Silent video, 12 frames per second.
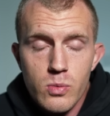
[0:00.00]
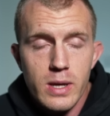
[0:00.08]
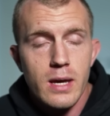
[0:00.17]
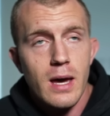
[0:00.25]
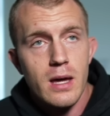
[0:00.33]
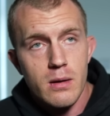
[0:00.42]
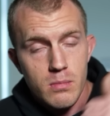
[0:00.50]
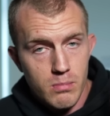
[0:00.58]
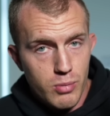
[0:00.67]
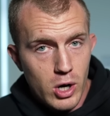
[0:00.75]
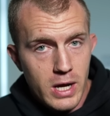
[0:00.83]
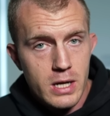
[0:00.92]
We had
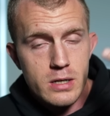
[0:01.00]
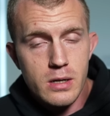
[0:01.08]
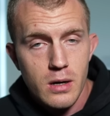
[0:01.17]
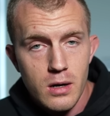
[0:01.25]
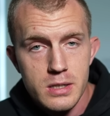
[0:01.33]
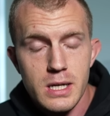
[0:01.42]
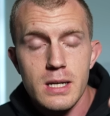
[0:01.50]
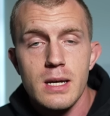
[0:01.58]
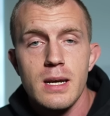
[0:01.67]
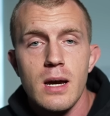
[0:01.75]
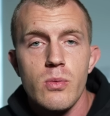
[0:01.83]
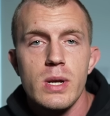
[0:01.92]
brand, content,
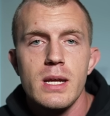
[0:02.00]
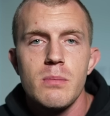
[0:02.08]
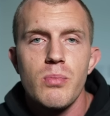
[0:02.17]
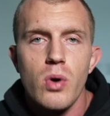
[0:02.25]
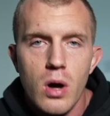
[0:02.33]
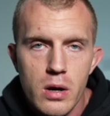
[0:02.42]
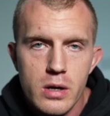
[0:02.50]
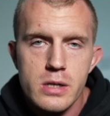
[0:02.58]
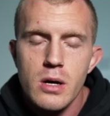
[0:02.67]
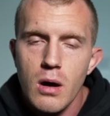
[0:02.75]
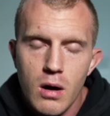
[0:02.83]
and now we need product,